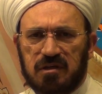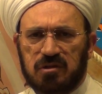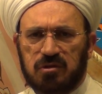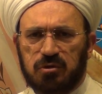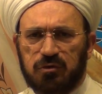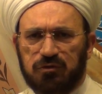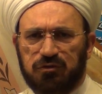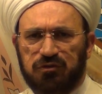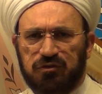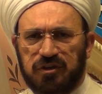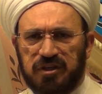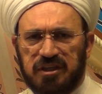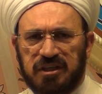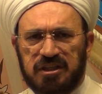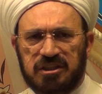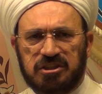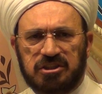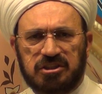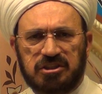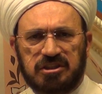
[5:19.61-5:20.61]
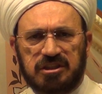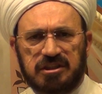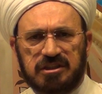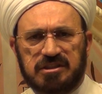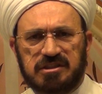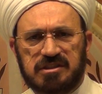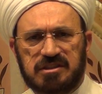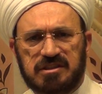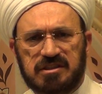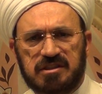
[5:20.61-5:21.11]
to finish
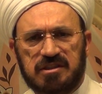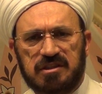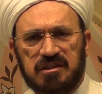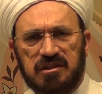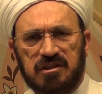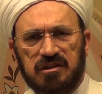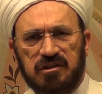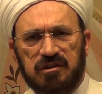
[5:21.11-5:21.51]
this